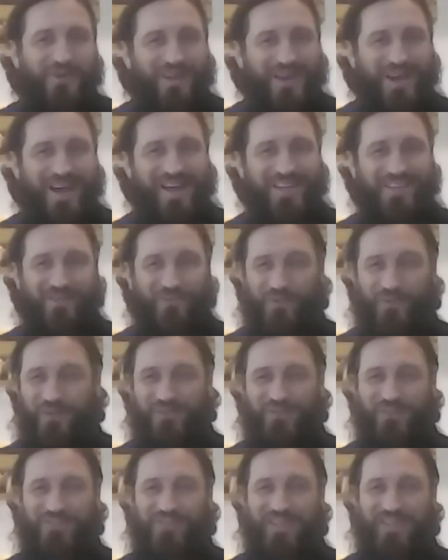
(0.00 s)
uh, and your
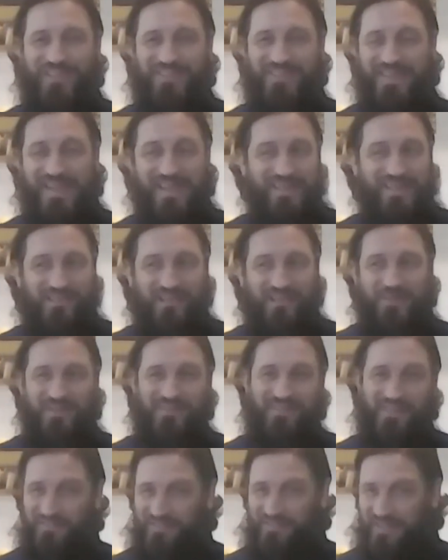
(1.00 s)
realtor says uh, it's going to be a
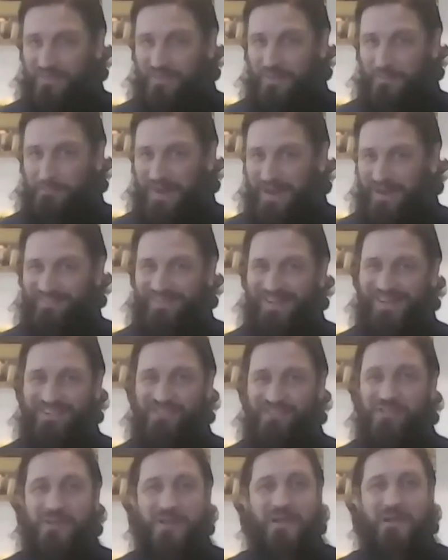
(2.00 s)
tough sell on a pink
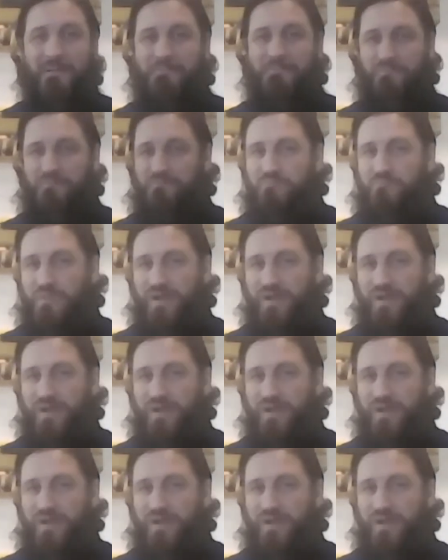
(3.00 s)
range, mm-hmm.